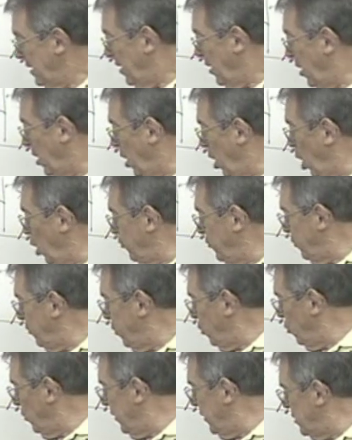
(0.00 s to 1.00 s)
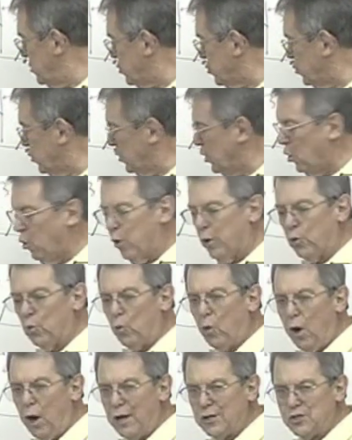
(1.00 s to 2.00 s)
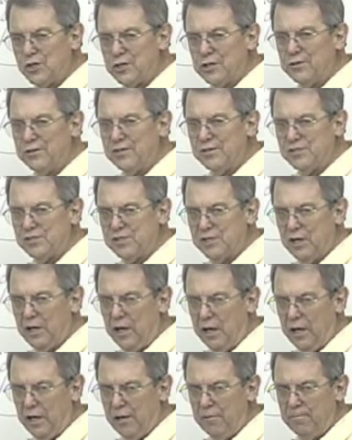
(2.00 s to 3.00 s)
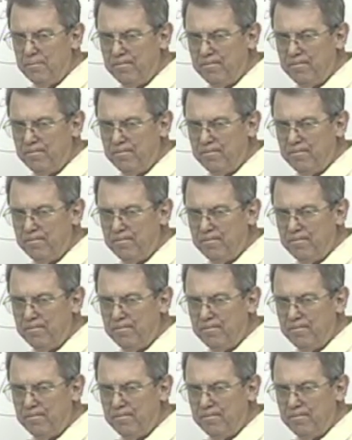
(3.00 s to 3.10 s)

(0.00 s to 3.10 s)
all the priests would go and wash at the sea.